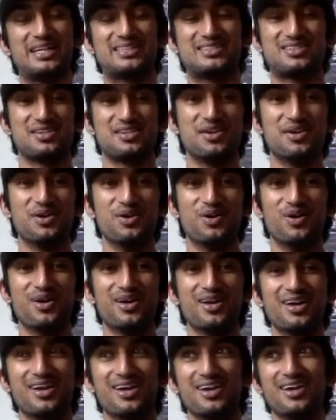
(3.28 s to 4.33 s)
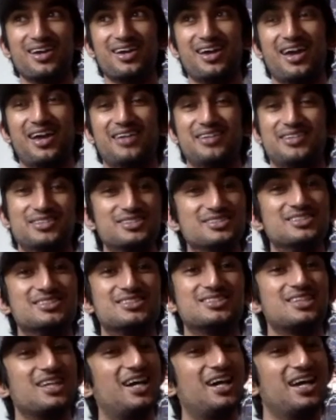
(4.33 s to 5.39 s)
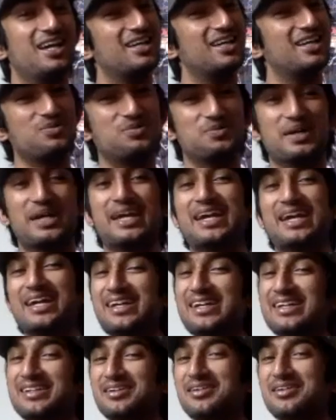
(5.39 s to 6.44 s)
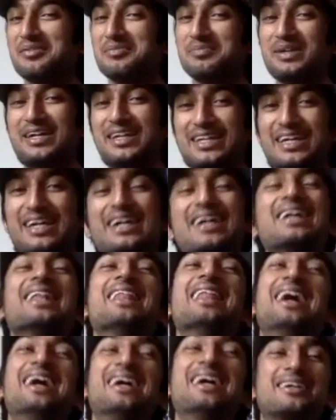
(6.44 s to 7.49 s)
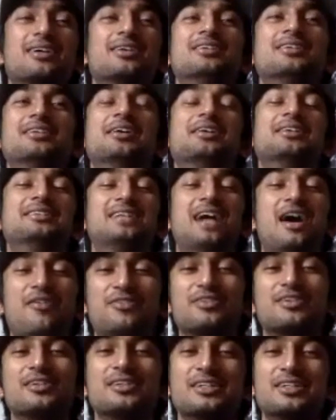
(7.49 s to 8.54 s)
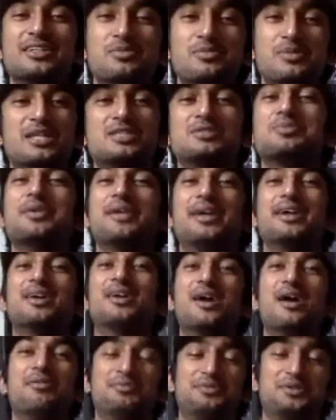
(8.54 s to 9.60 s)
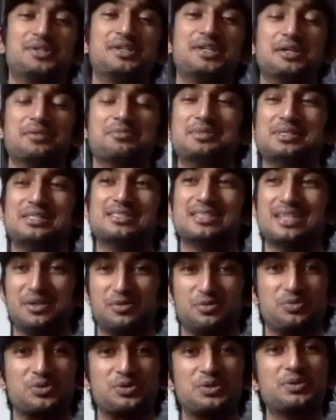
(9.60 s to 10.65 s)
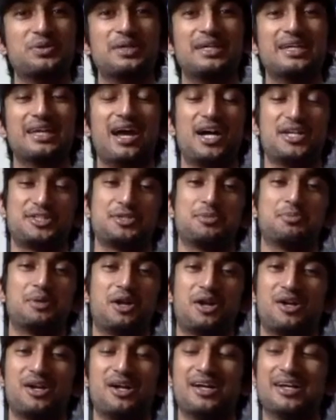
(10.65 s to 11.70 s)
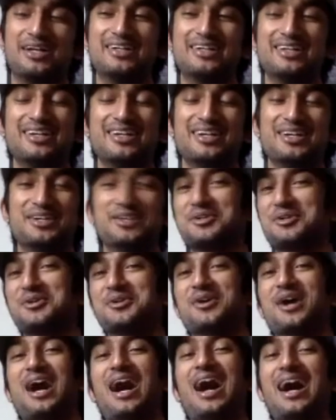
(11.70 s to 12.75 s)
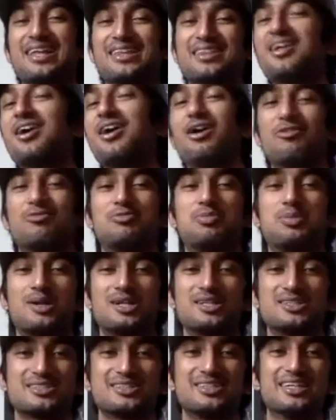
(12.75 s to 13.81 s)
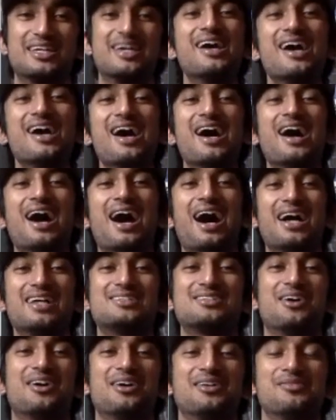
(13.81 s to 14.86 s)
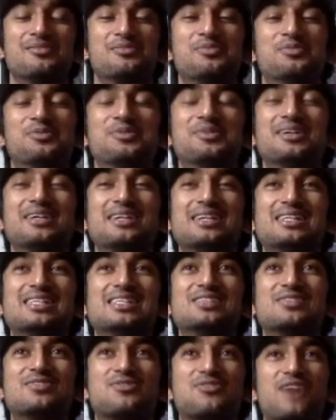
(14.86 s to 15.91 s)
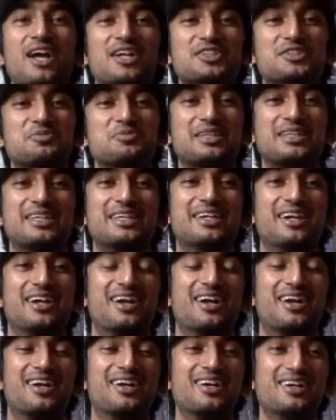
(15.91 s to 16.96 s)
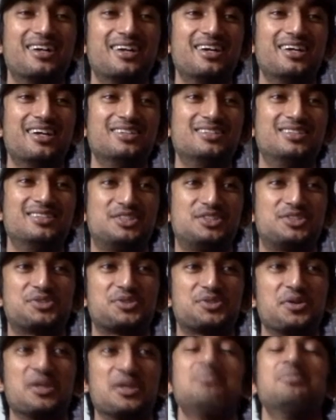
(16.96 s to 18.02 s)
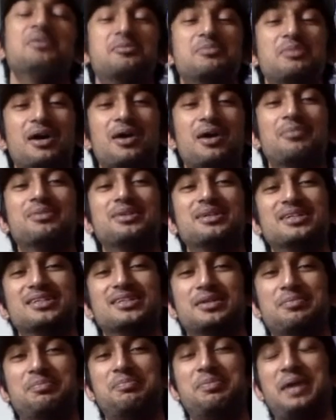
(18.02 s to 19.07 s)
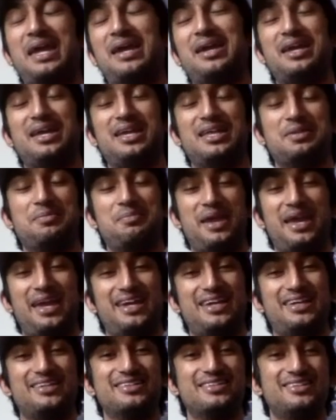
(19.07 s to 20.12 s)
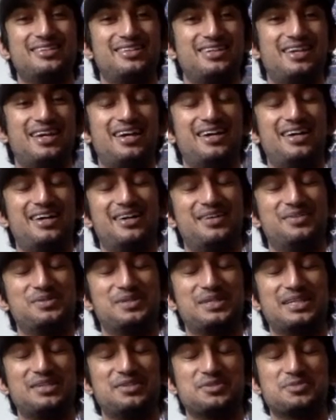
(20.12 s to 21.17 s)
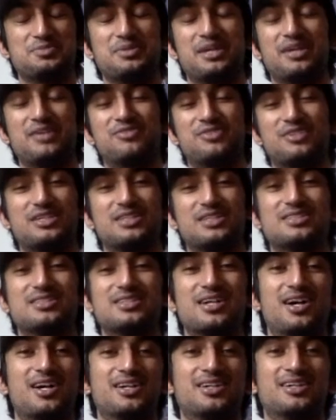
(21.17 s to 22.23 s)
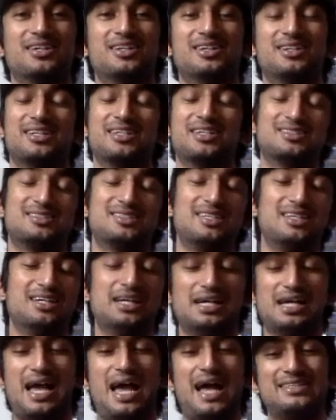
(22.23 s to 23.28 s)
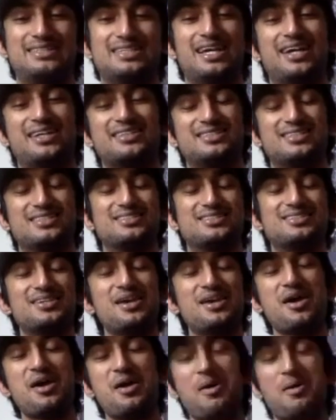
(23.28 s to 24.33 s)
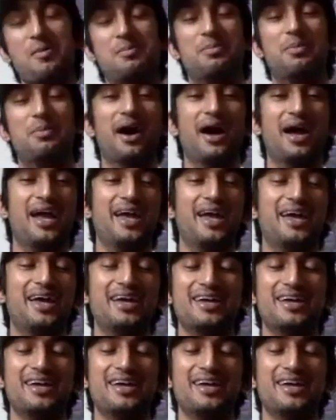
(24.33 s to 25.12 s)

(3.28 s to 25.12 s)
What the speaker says: two, and you're just like, wait a minute. Like, definitely the best player after him is like Rui Hachimura, who I love personally. I saw him his freshman year destroy Mobamba in the paint when he was playing for Gonzaga against at Texas. But